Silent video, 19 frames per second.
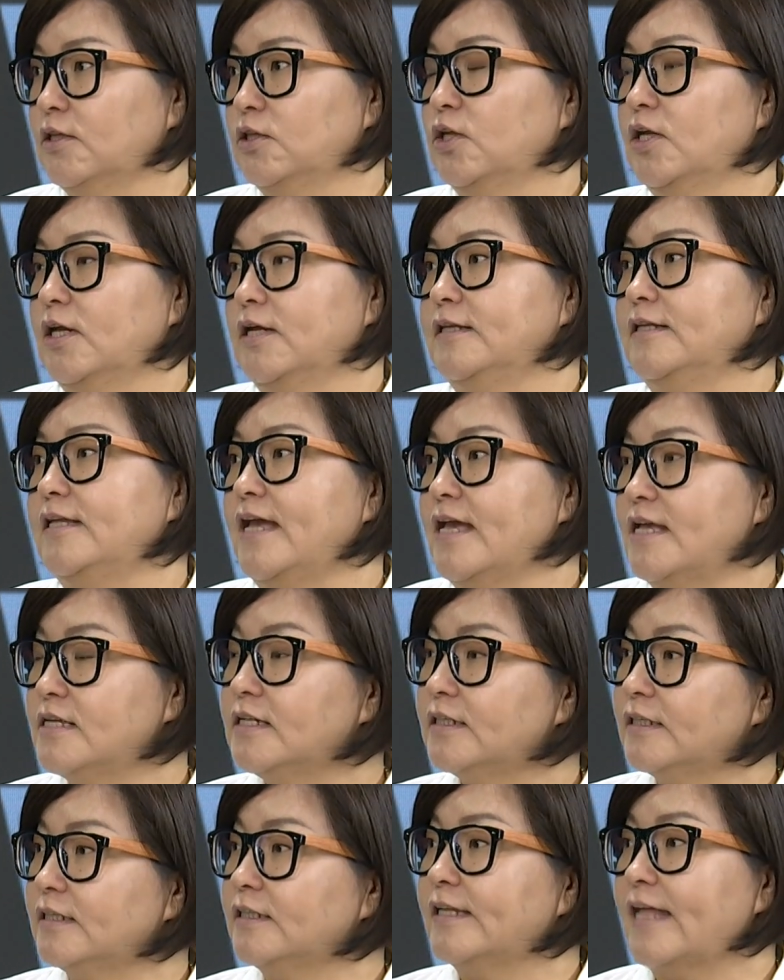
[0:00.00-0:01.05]
the
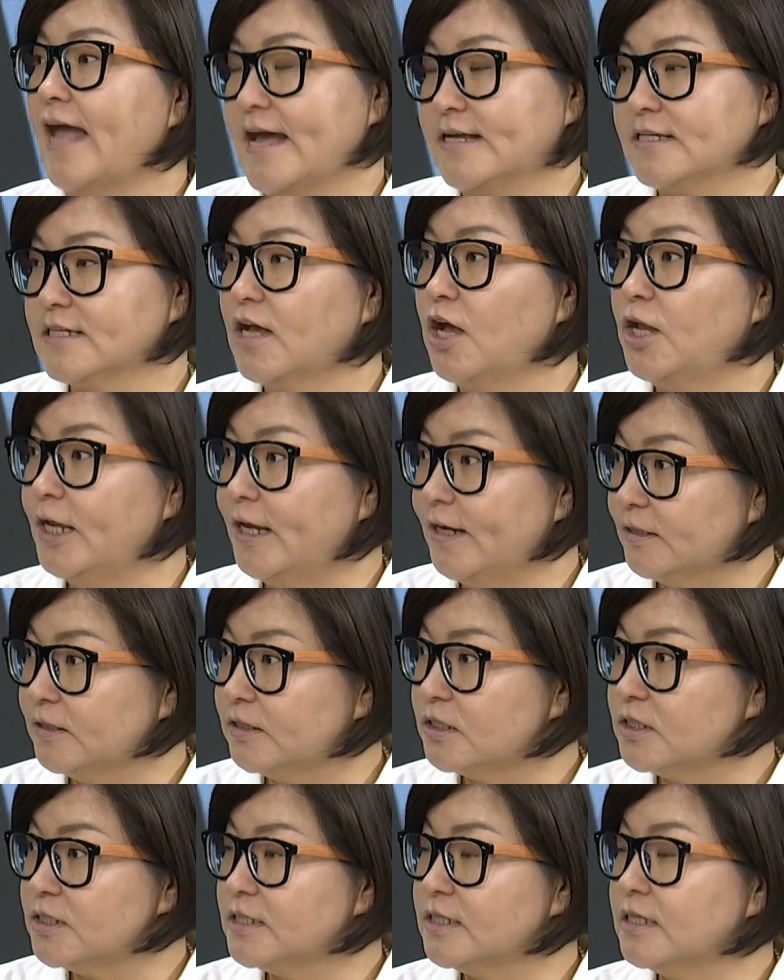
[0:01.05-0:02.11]
data and tax
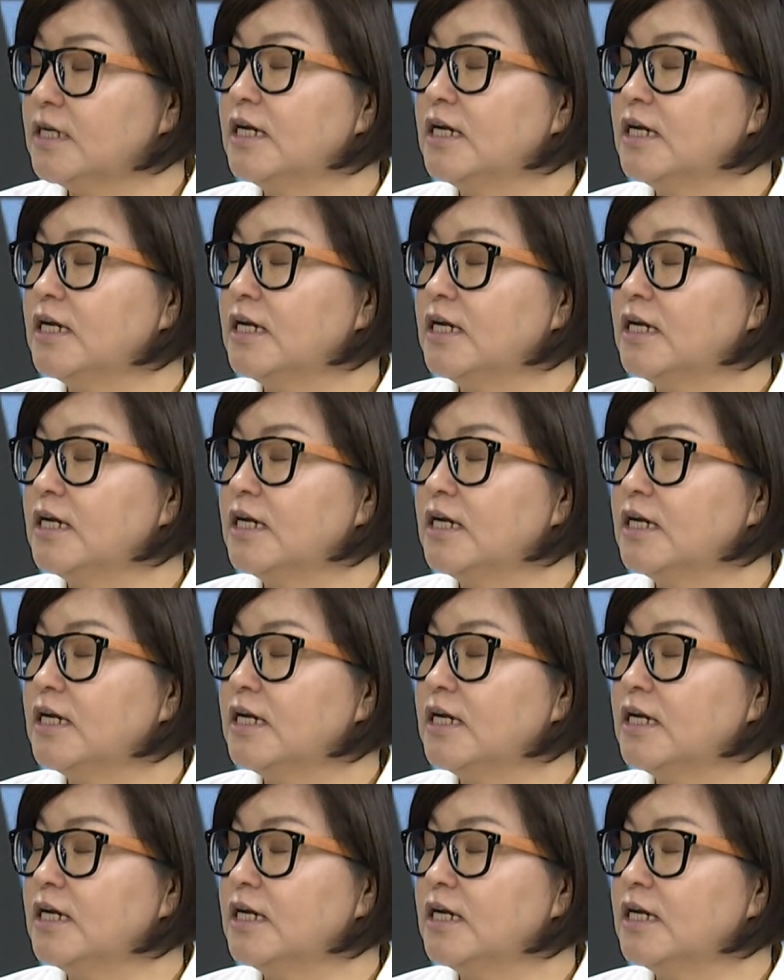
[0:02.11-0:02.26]
collectors